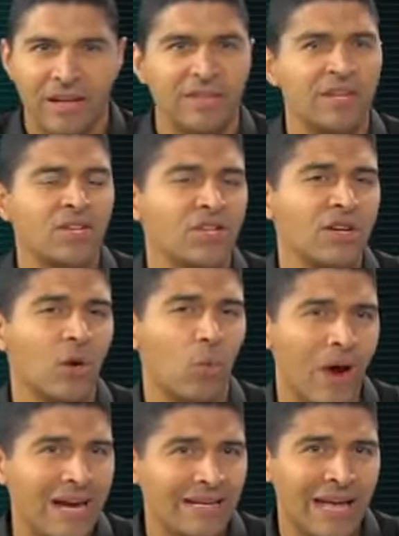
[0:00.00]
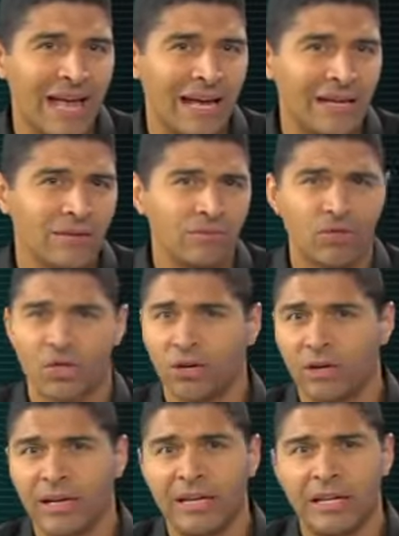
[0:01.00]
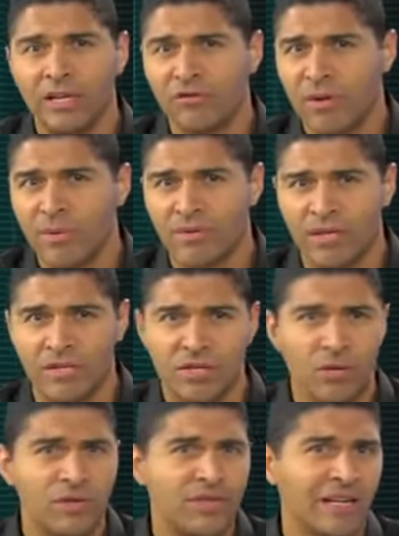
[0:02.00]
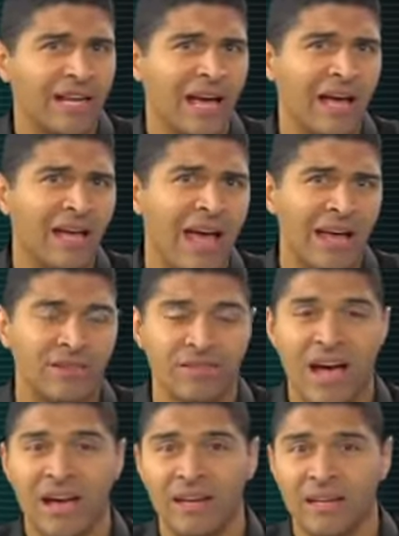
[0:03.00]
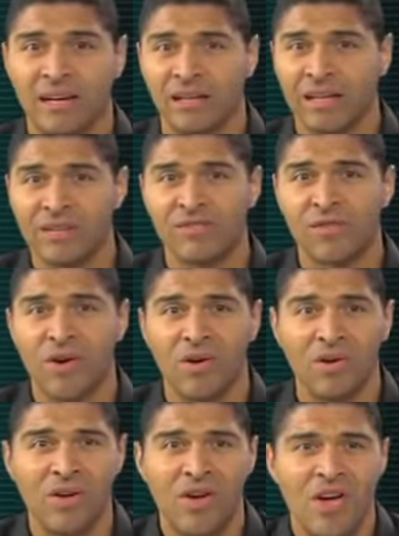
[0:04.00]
In addition to weight gain, sugar can contribute to tooth decay, anxiety, cholesterol,